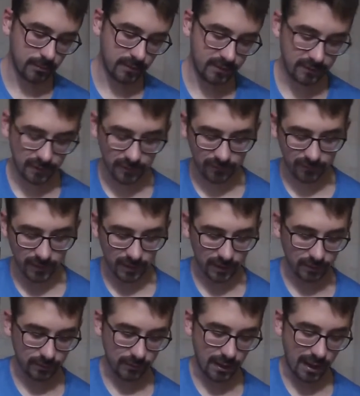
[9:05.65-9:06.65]
let's see if I
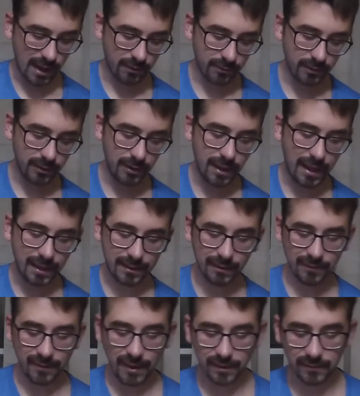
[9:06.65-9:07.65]
can. I really like
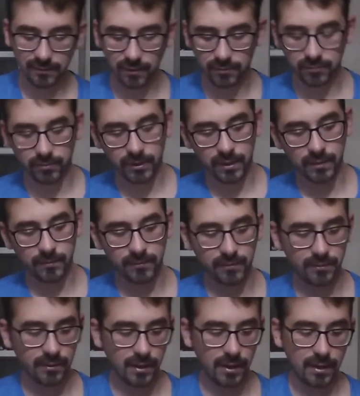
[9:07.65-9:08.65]
these Exo Swims,